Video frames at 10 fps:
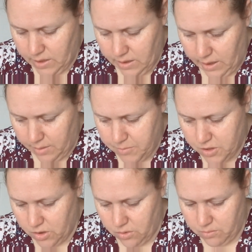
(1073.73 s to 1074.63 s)
Yeah,
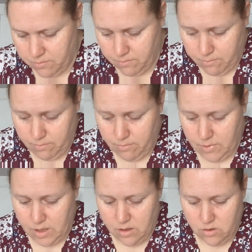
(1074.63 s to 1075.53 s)
so
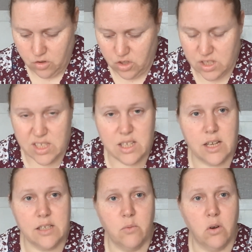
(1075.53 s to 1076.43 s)
it's just
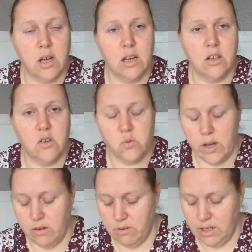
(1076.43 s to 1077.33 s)
deciding what colour goes
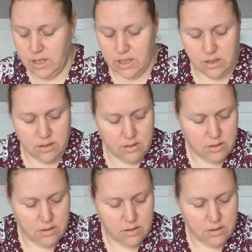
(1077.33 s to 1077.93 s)
where, really.